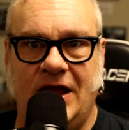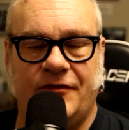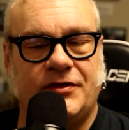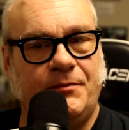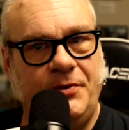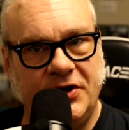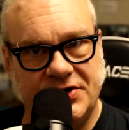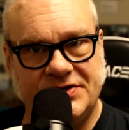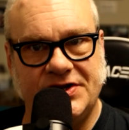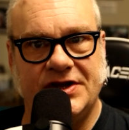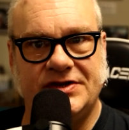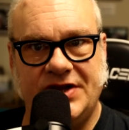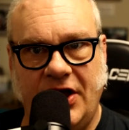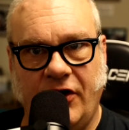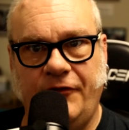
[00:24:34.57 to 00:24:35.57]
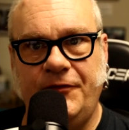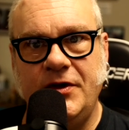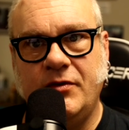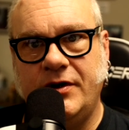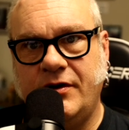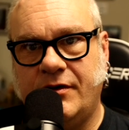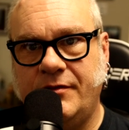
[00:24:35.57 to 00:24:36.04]
If the piercing is healthy
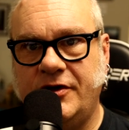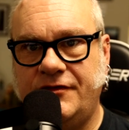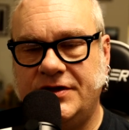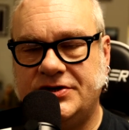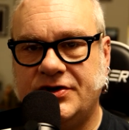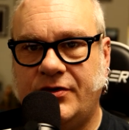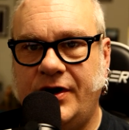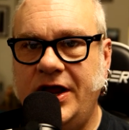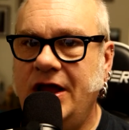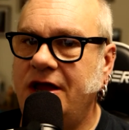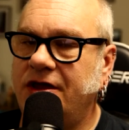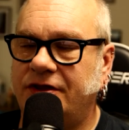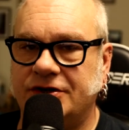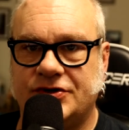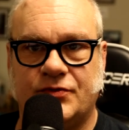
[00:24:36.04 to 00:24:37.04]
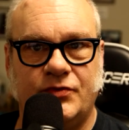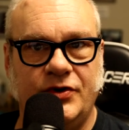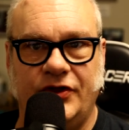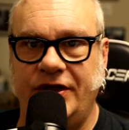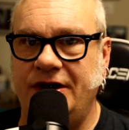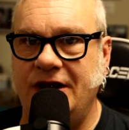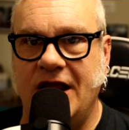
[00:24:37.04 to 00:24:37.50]
when you remove the jewelry, there's
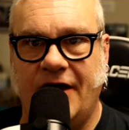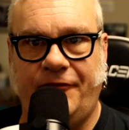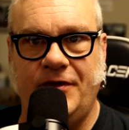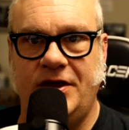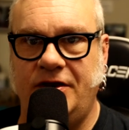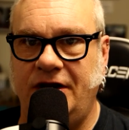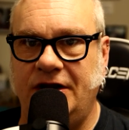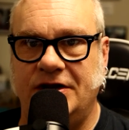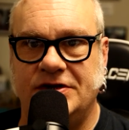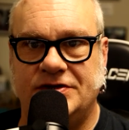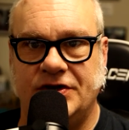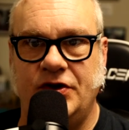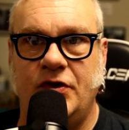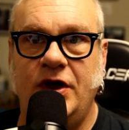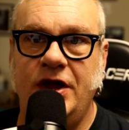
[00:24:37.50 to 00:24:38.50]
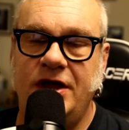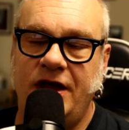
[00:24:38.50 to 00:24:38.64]
really nothing you need to do.